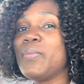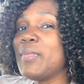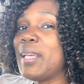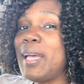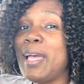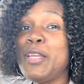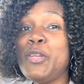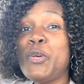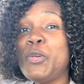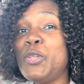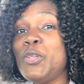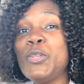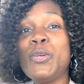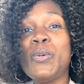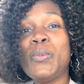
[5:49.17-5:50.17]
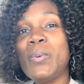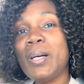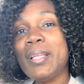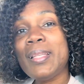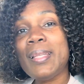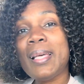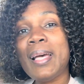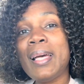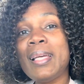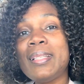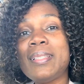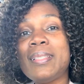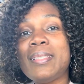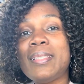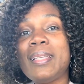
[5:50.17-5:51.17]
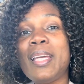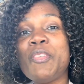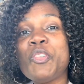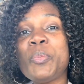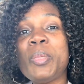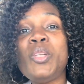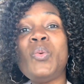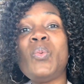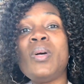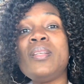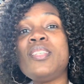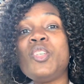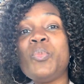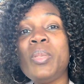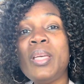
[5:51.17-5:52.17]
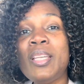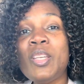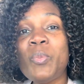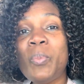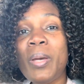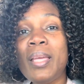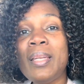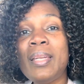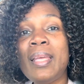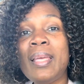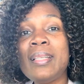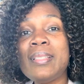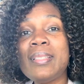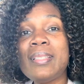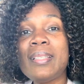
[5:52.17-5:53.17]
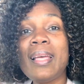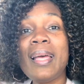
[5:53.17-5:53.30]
I know you don't want that. Everybody wants to be independent